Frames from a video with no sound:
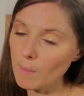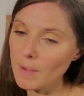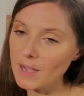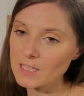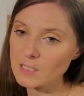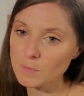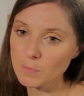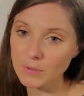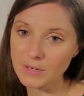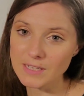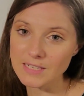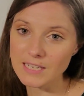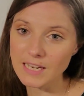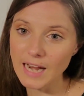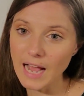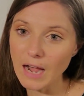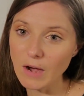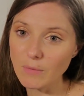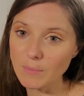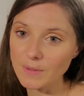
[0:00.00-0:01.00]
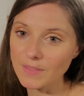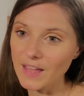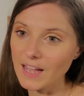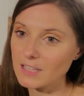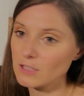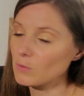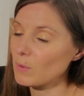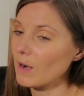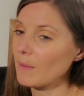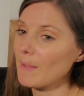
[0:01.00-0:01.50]
months printed out, but
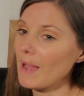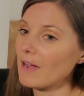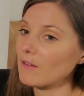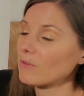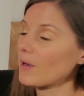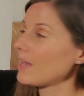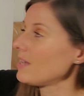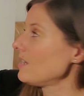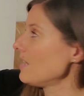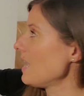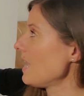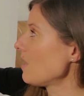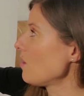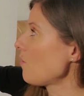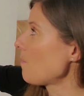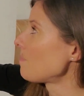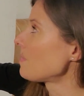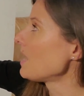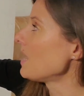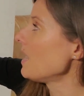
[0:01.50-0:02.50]
that's what I'm at right now.